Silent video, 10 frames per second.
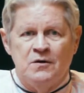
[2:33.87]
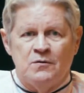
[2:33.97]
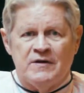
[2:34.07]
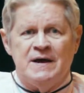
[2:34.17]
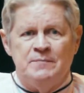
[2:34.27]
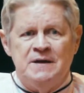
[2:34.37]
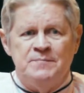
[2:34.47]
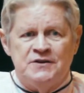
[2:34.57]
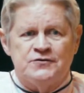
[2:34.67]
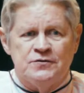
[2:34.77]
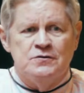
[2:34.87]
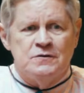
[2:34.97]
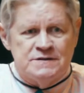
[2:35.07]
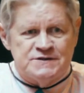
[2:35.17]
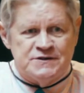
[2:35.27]
Well, that may be true
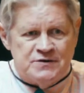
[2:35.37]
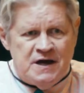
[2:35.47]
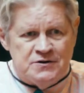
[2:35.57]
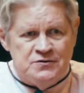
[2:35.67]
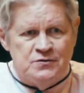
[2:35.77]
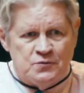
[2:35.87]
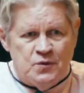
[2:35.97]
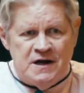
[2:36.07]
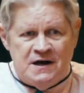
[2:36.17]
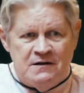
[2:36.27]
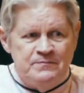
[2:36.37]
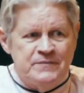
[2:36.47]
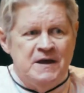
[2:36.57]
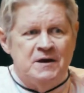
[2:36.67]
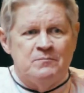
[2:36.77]
because they're not doing well,
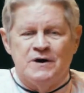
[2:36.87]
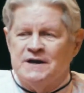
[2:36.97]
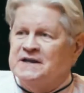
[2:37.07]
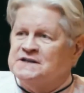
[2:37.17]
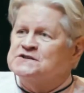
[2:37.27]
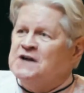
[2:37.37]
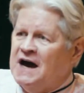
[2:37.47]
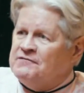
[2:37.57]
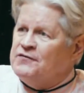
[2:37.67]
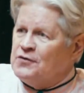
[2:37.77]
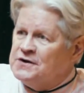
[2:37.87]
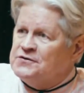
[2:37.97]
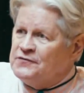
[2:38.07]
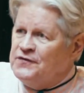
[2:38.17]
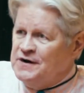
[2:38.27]
but it's not for
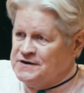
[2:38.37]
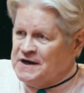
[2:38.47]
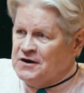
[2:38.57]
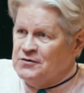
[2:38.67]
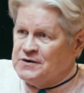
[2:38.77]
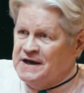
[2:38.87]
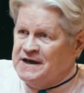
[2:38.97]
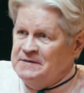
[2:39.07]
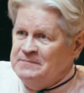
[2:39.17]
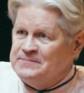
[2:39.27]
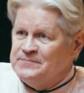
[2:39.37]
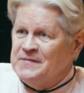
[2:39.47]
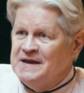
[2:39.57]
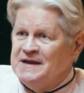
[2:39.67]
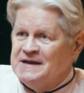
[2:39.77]
underfunding, okay?
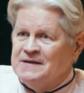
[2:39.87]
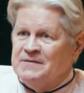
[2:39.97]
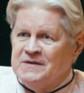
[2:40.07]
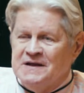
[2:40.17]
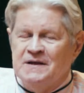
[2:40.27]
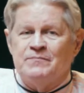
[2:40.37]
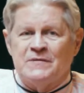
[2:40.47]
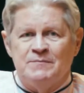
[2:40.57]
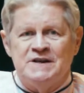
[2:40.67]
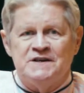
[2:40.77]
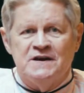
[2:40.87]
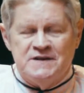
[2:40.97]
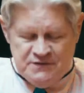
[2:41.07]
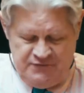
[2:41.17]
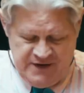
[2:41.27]
Let me tell
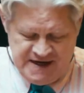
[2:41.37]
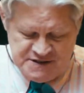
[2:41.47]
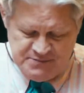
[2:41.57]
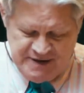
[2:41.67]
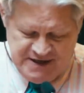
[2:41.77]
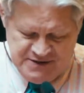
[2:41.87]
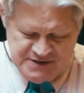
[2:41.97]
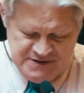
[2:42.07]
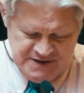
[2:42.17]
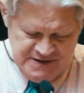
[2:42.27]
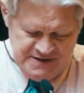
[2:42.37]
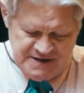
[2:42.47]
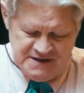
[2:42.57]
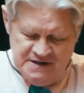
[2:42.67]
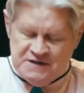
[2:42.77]
you the facts about it
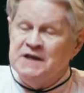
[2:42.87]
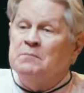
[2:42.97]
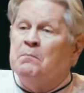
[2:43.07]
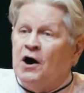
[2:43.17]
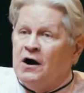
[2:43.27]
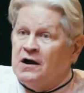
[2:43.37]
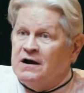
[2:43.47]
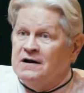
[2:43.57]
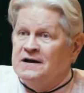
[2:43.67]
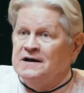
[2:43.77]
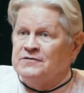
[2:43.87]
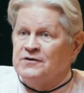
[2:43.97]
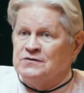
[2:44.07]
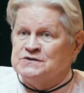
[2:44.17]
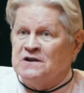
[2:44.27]
that debunk
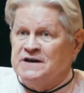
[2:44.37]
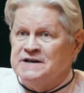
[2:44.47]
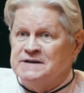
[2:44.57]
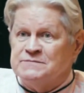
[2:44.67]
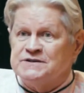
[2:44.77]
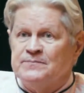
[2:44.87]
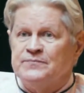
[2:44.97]
those claims.